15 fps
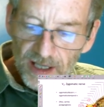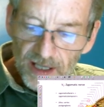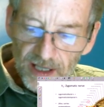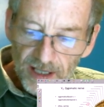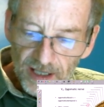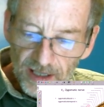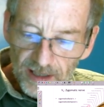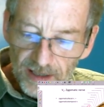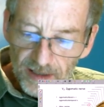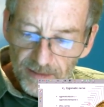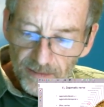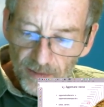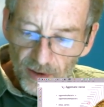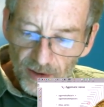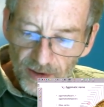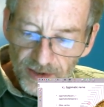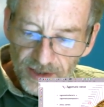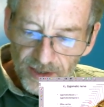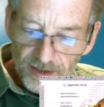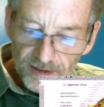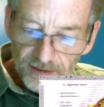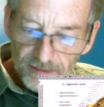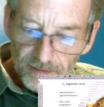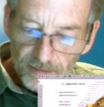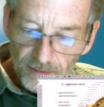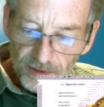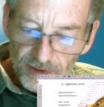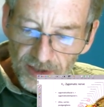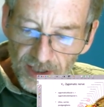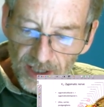And it merges
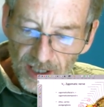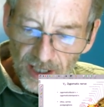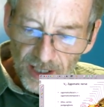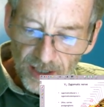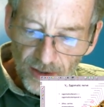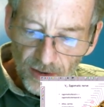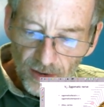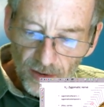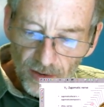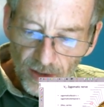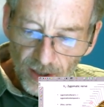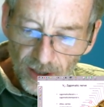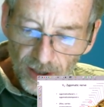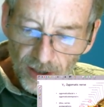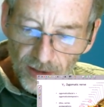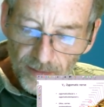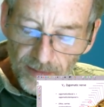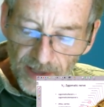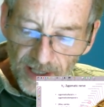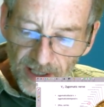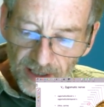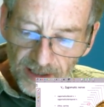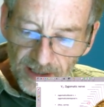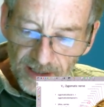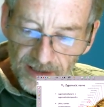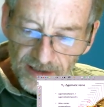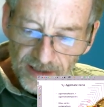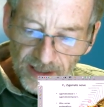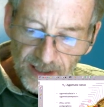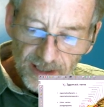with the IO all back
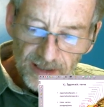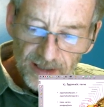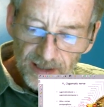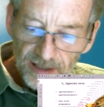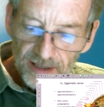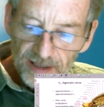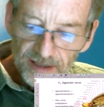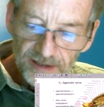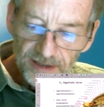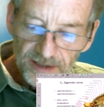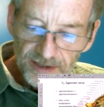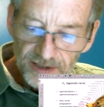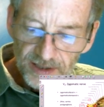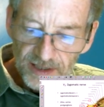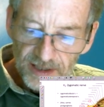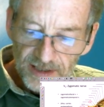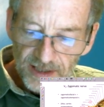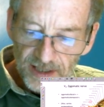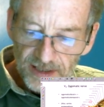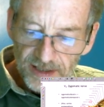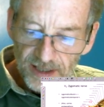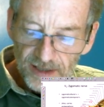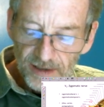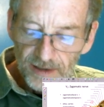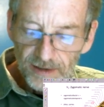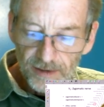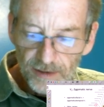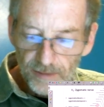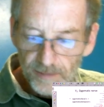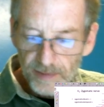in that, essentially in that
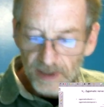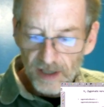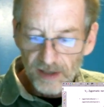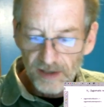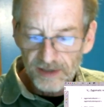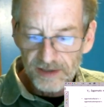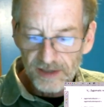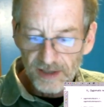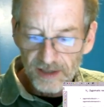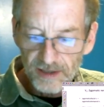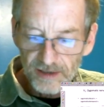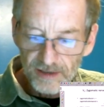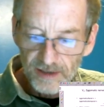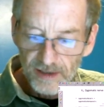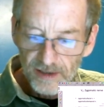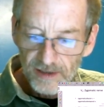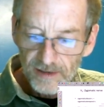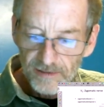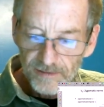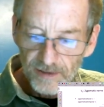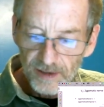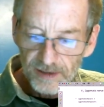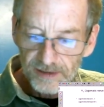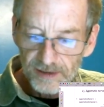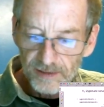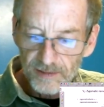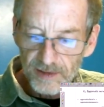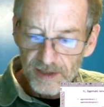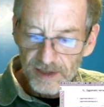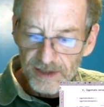pterygopalatine fossa
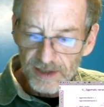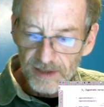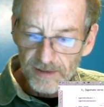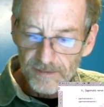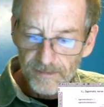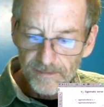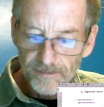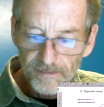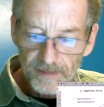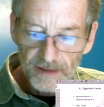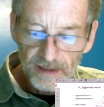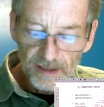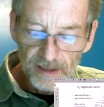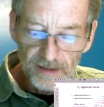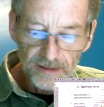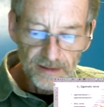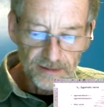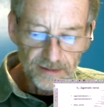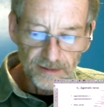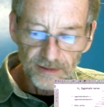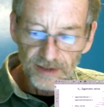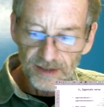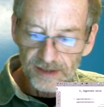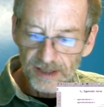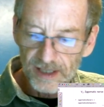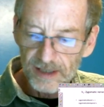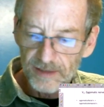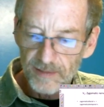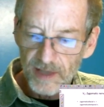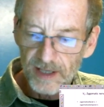region. Okay, so the
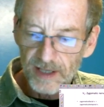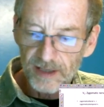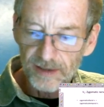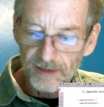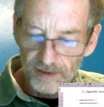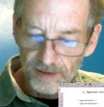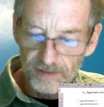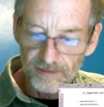zygomatic nerve.